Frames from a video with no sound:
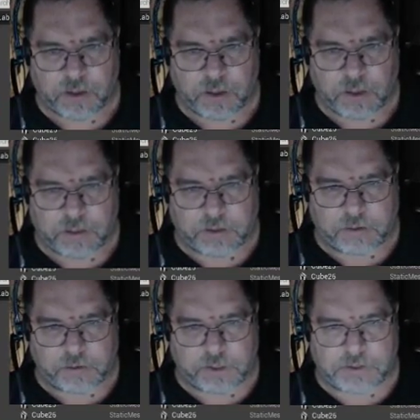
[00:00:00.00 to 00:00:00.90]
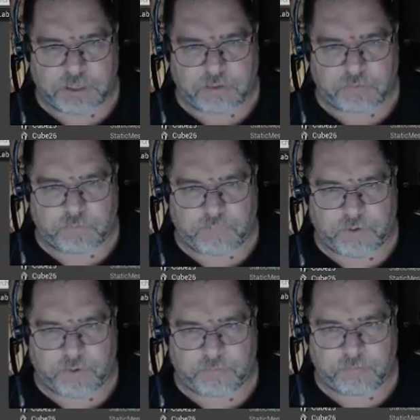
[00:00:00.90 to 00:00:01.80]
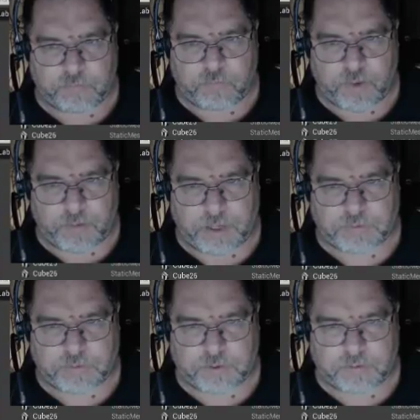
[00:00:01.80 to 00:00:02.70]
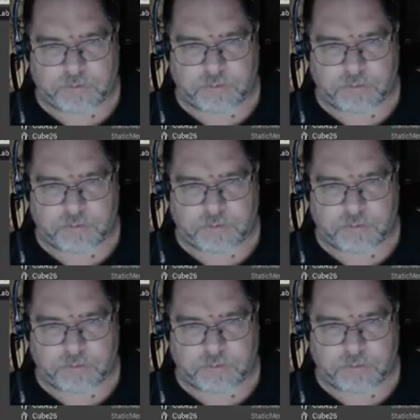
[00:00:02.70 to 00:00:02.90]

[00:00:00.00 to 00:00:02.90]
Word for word: I get a click sound whenever I move my mouse wheel